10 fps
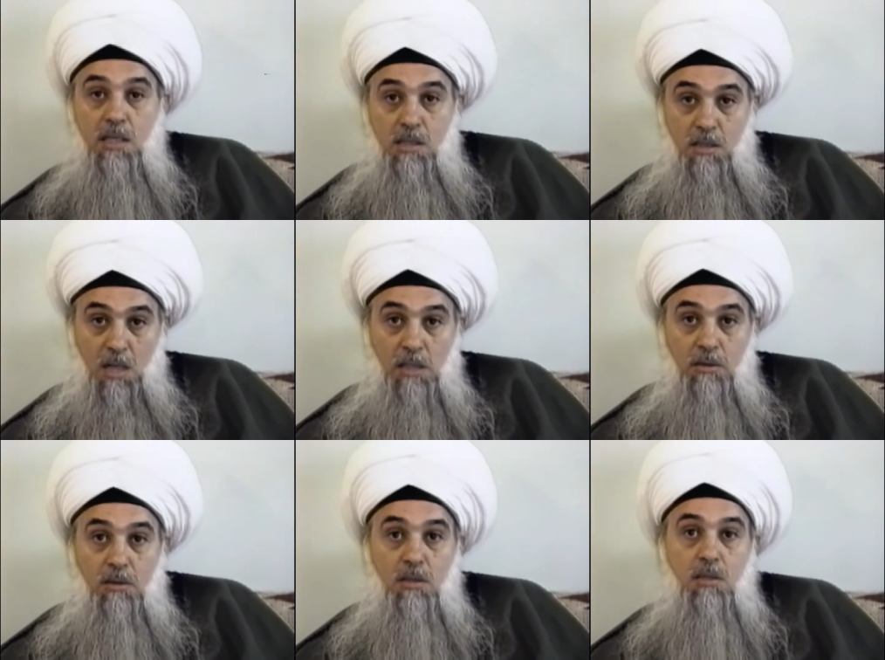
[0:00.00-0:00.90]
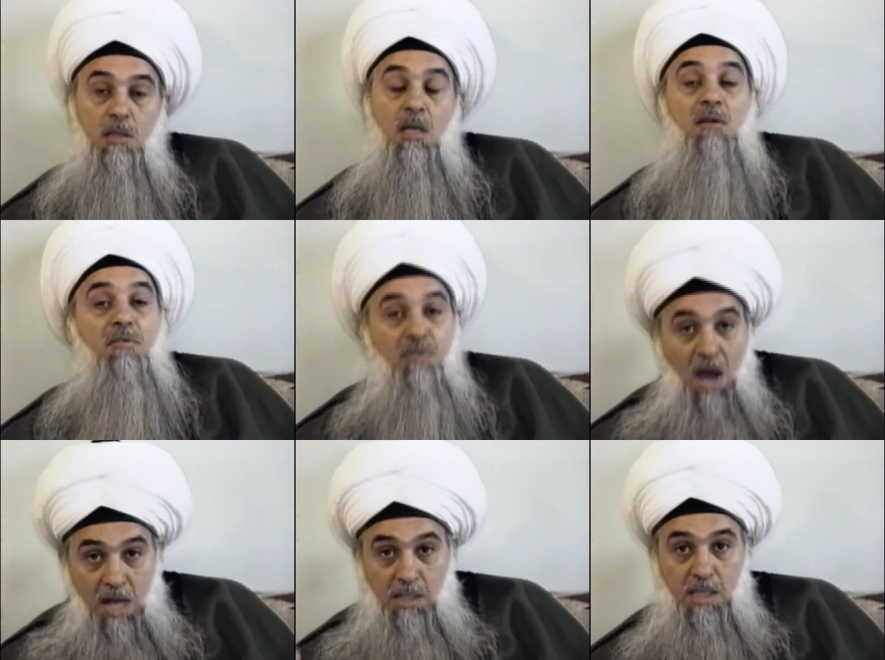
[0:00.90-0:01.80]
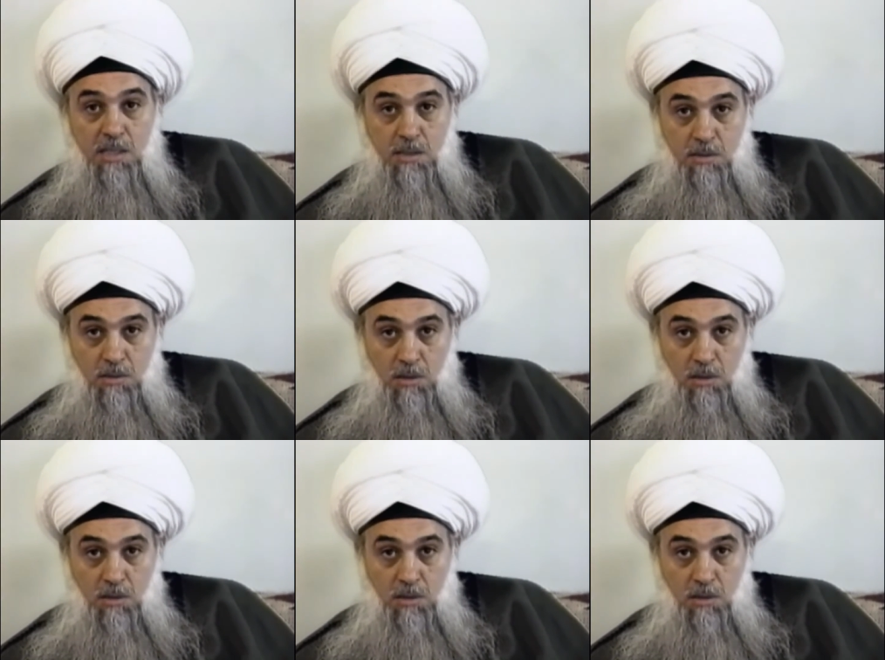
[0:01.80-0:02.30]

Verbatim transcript: East countries, Far East,